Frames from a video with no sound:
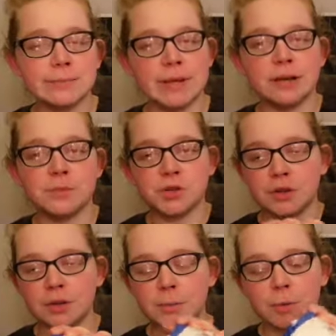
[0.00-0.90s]
pick up
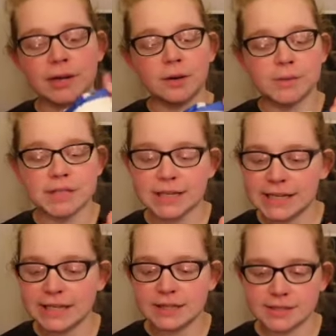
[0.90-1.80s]
sugar, but when I was
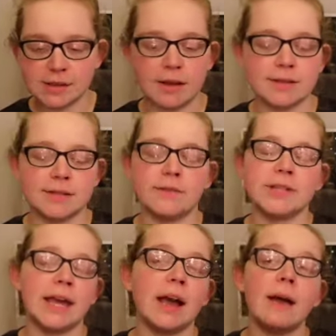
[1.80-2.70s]
cleaning the sides the other
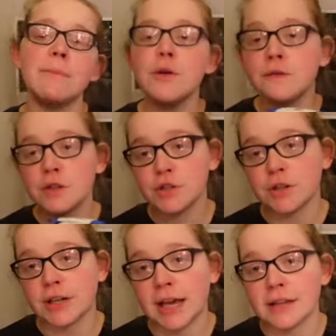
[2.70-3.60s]
day, I moved the
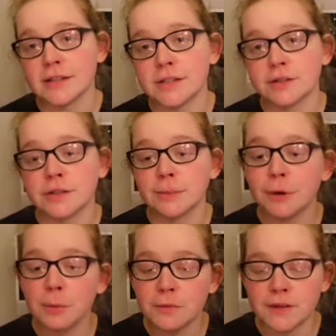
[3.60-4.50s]
sugar canister and the
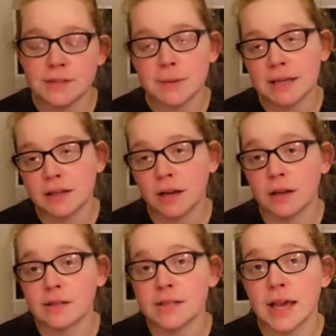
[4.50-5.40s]
bottom of it's made of
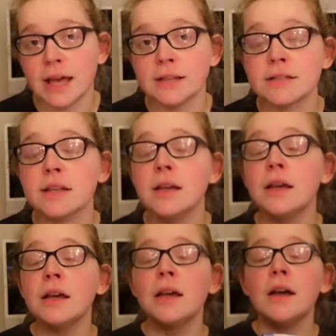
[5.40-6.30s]
glass, and
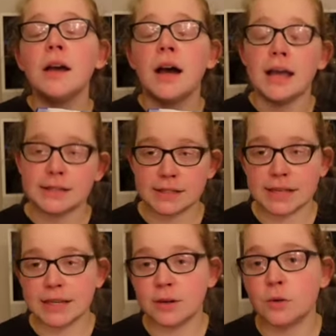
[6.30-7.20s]
I
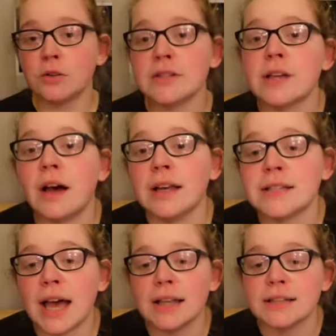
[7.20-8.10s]
accidentally caught the side
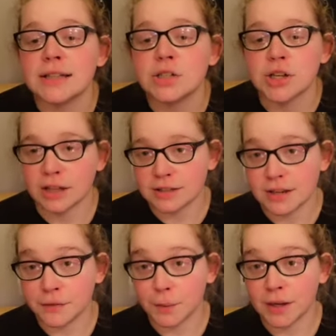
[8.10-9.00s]
and it shattered
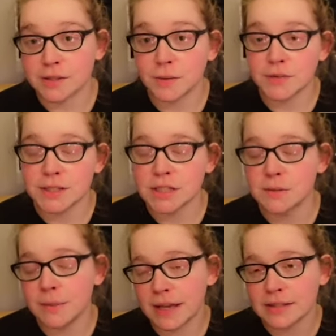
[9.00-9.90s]
everywhere. So obviously
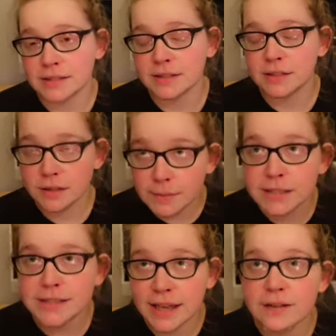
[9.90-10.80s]
better to be
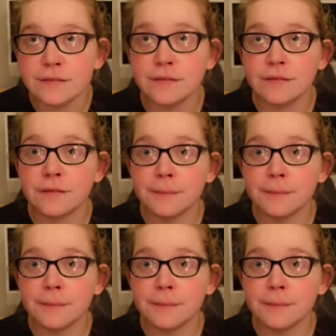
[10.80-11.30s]
safe